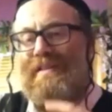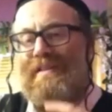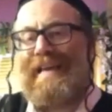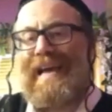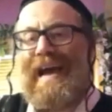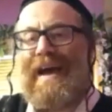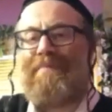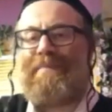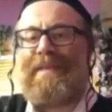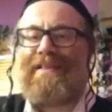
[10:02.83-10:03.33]
so you
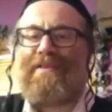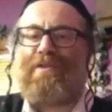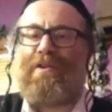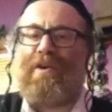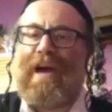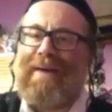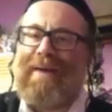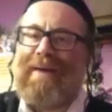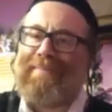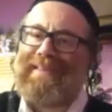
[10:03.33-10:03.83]
say, I'm not
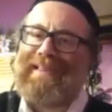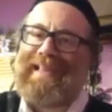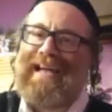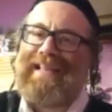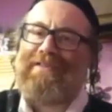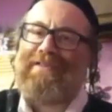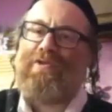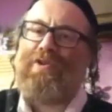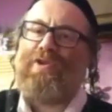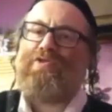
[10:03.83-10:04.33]
going, I'm
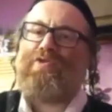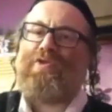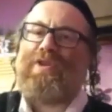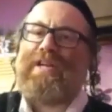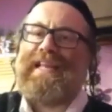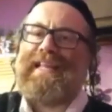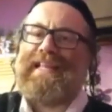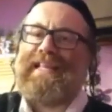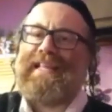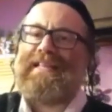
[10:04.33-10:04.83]
not going to
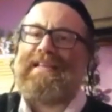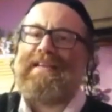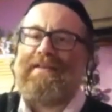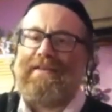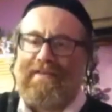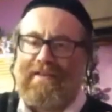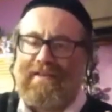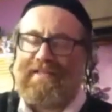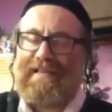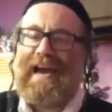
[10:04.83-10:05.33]
clean it.
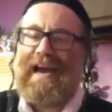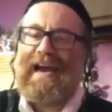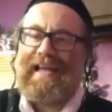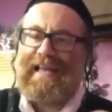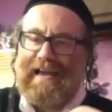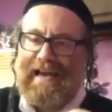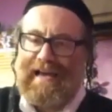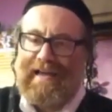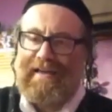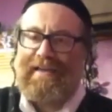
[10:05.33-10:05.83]
You see,
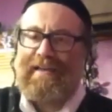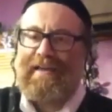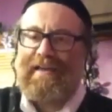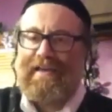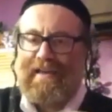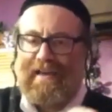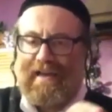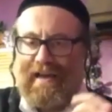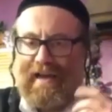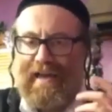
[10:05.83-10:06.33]
I, I,
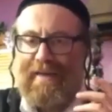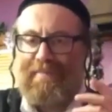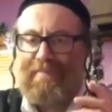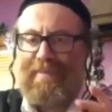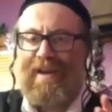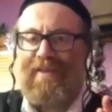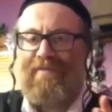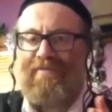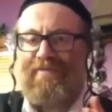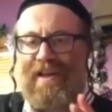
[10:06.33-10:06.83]
I
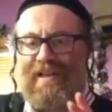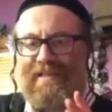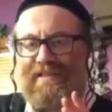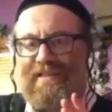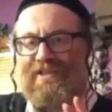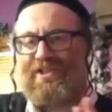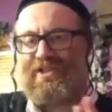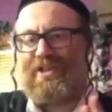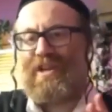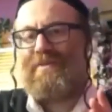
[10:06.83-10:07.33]

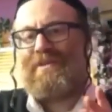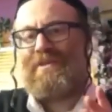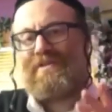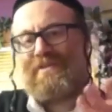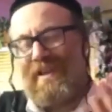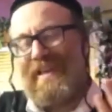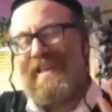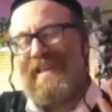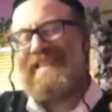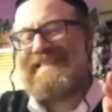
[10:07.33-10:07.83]
manifested Shabbos.
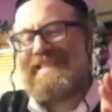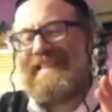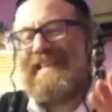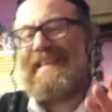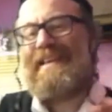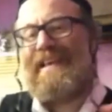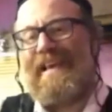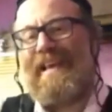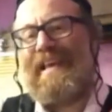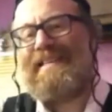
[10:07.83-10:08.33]
So it's
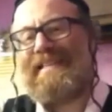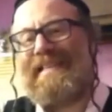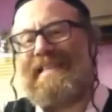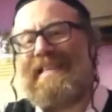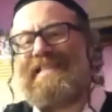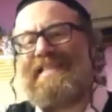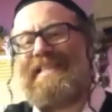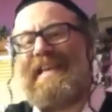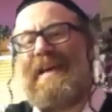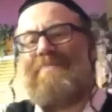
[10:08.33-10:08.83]
a, it's an
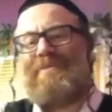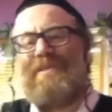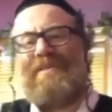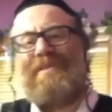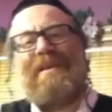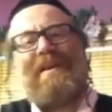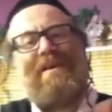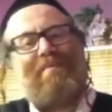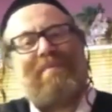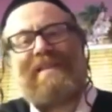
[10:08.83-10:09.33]
exception.
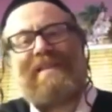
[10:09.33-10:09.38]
